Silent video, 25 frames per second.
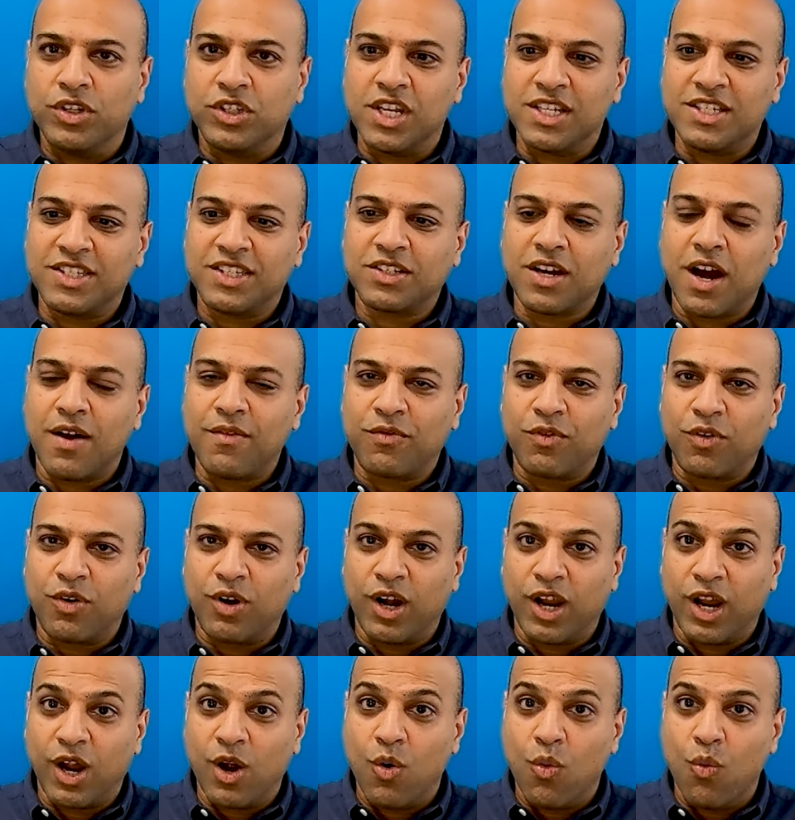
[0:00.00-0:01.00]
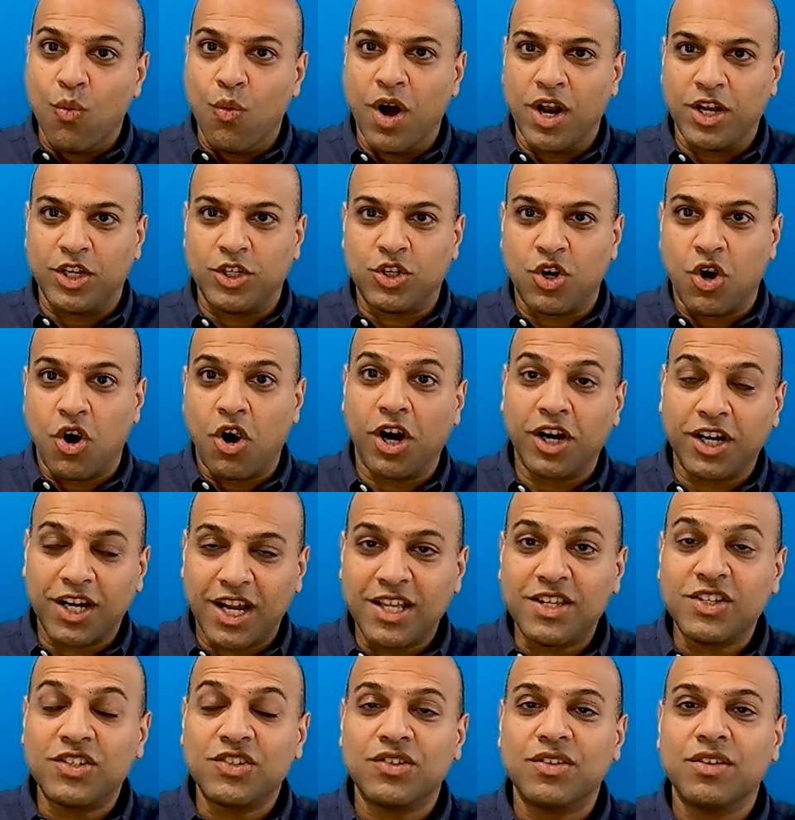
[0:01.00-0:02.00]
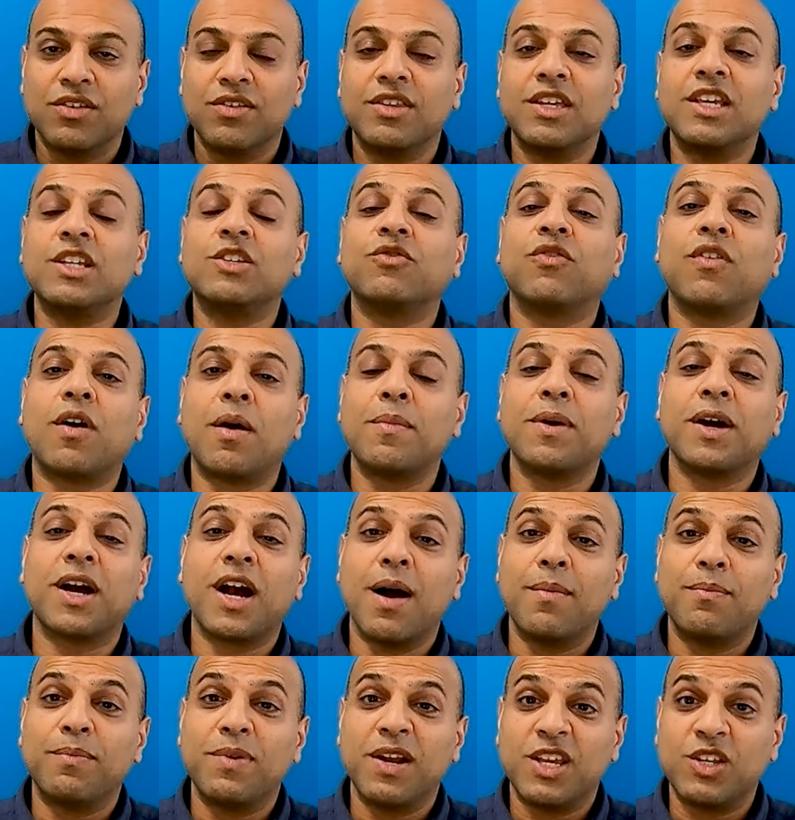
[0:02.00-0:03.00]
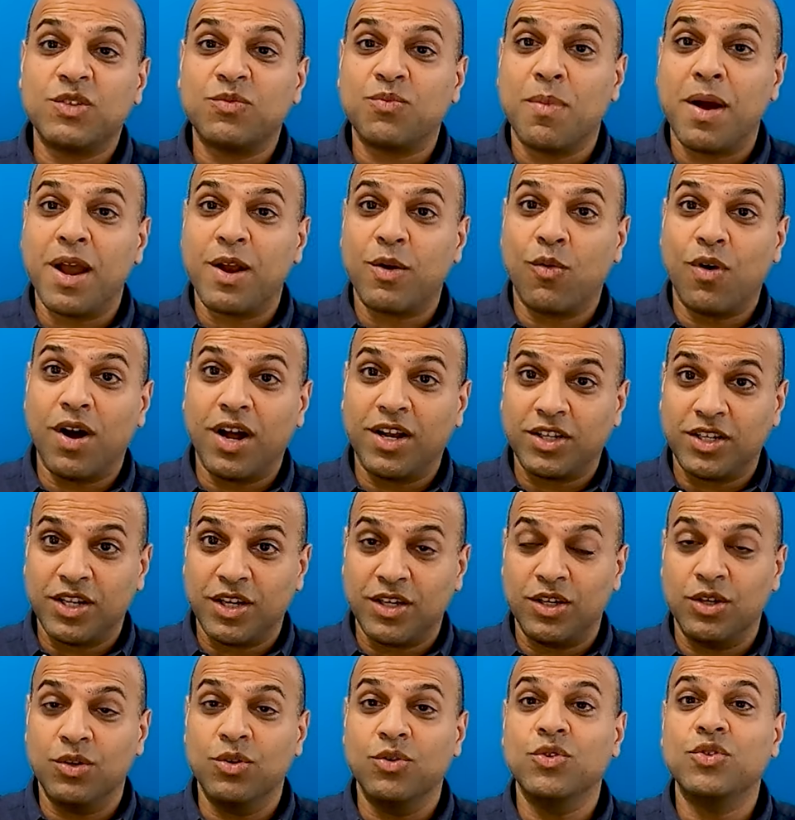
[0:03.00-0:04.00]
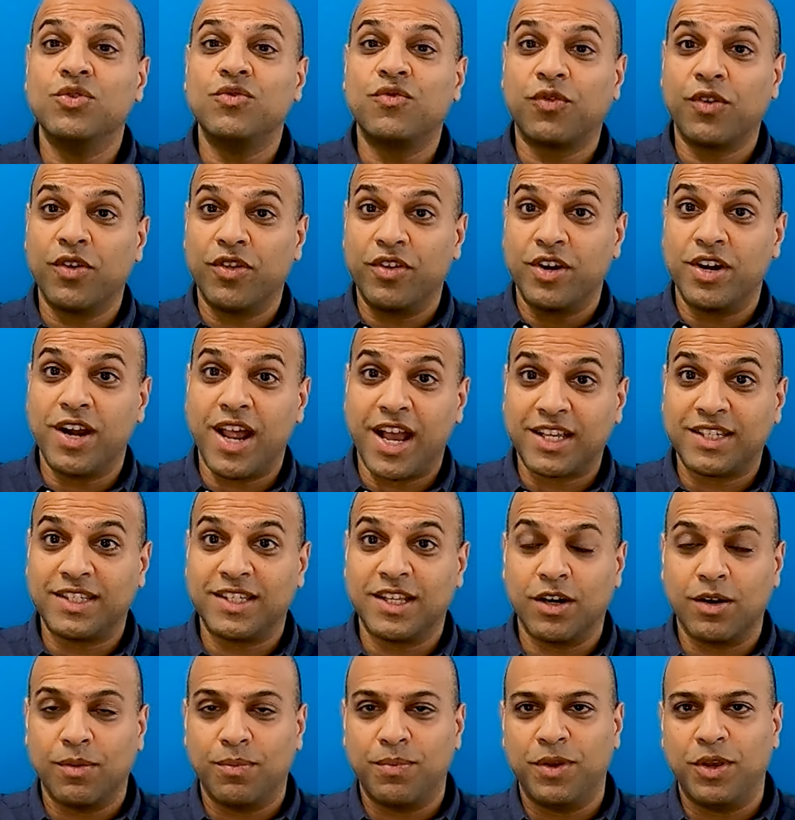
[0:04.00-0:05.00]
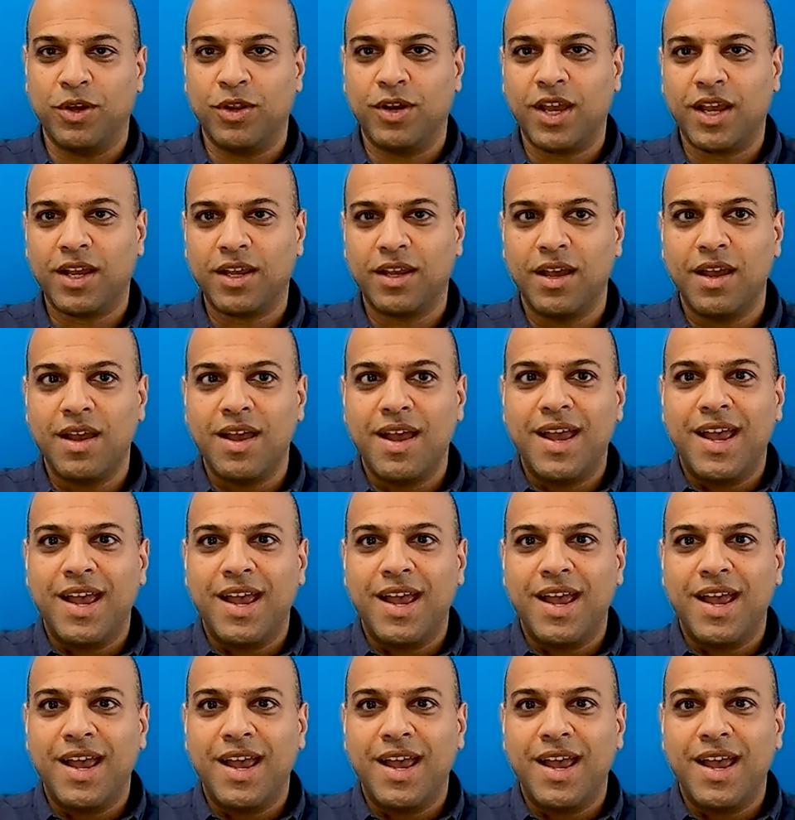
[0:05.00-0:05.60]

discovering what targets these pharma companies might want to use for their next therapeutic.